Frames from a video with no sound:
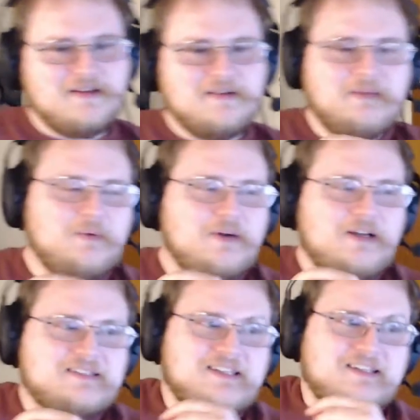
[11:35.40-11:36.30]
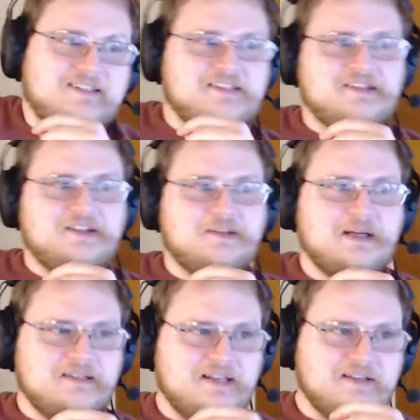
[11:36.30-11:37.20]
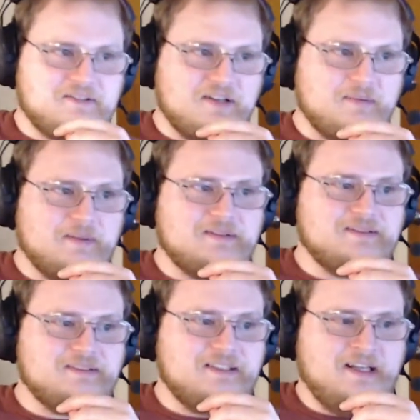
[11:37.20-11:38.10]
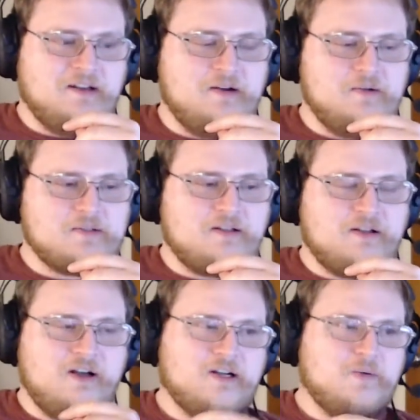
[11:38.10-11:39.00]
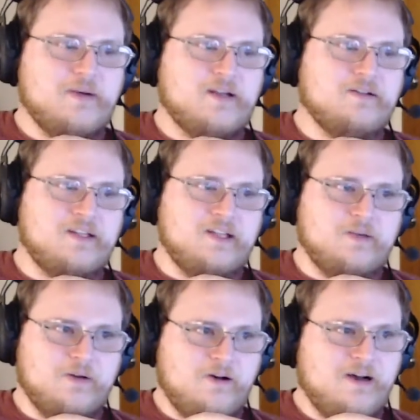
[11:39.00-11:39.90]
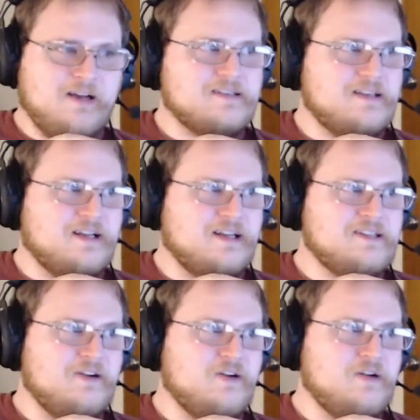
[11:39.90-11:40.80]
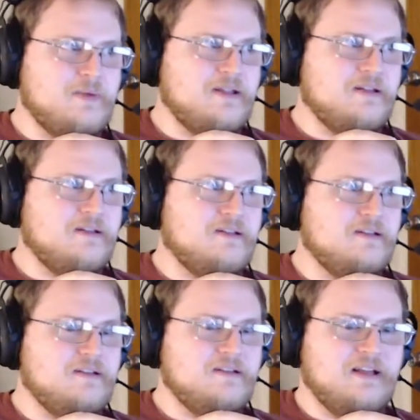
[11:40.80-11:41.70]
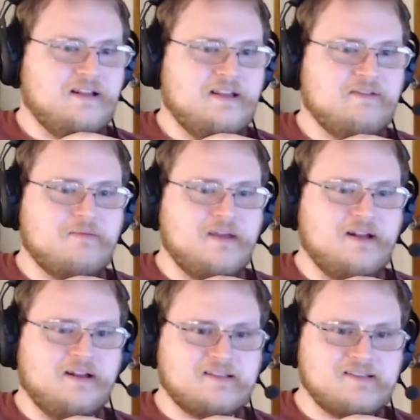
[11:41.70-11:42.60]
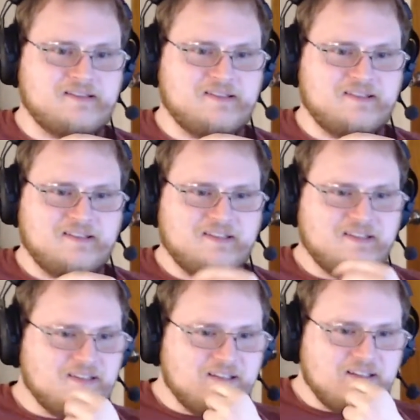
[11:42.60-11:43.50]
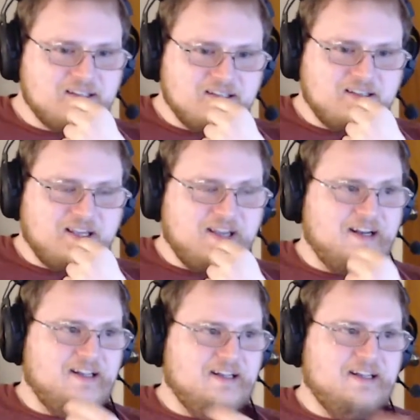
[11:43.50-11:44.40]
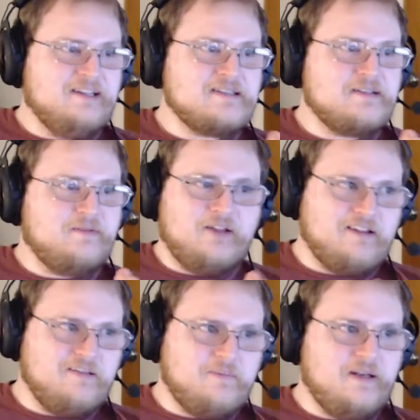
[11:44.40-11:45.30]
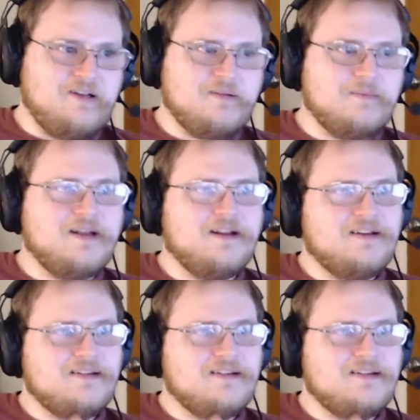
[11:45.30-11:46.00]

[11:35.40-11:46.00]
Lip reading: But I will have to say this though about live streaming. It goes a lot quicker than you realize. Like it's already been 11 minutes, and it doesn't feel like I've been here a minute.